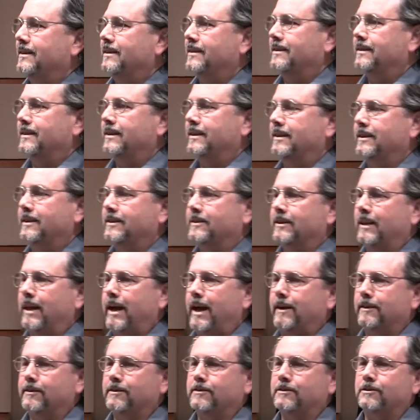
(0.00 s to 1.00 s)
And his
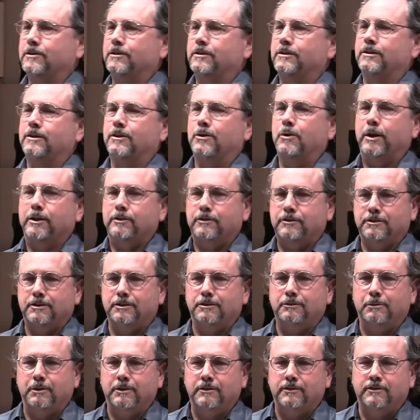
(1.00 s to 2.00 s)
last
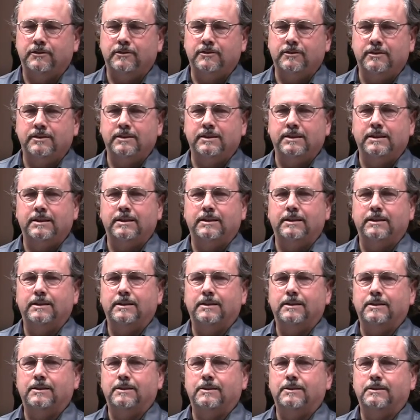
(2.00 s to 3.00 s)
question was,
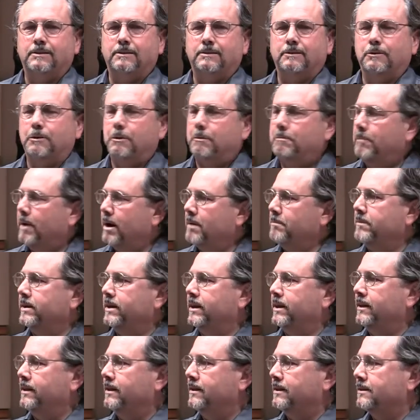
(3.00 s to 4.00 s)
Well,
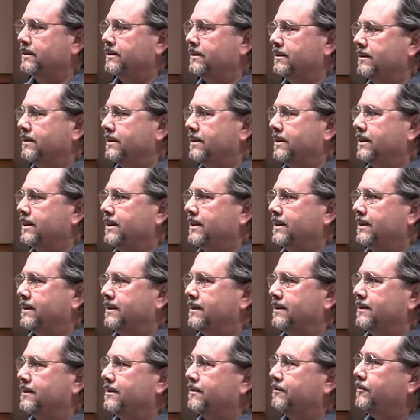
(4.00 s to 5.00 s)
mummy,
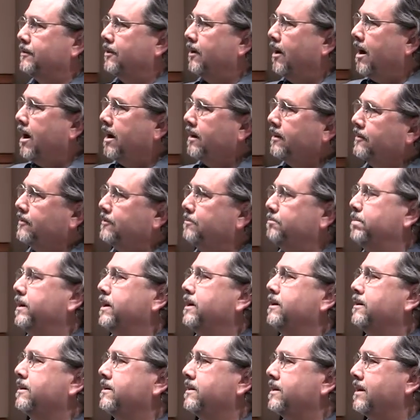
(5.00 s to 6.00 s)
if God is
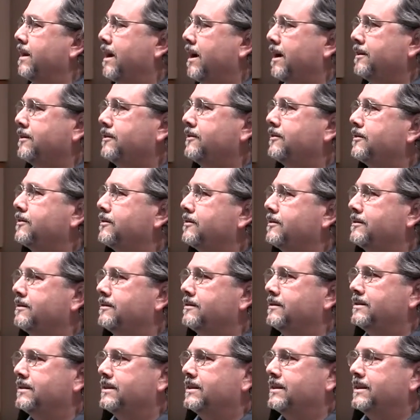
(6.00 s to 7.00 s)
bigger than us
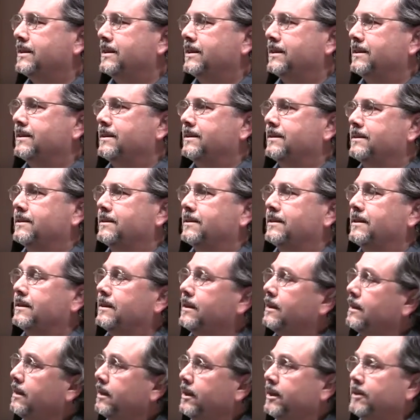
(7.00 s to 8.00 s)
and
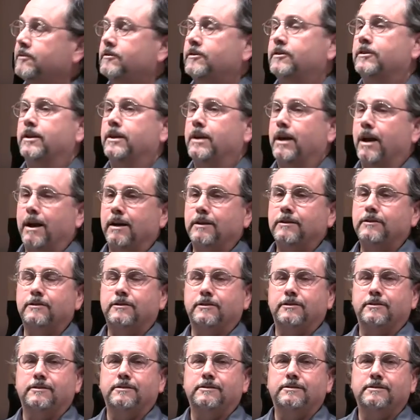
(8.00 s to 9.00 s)
he lives in us,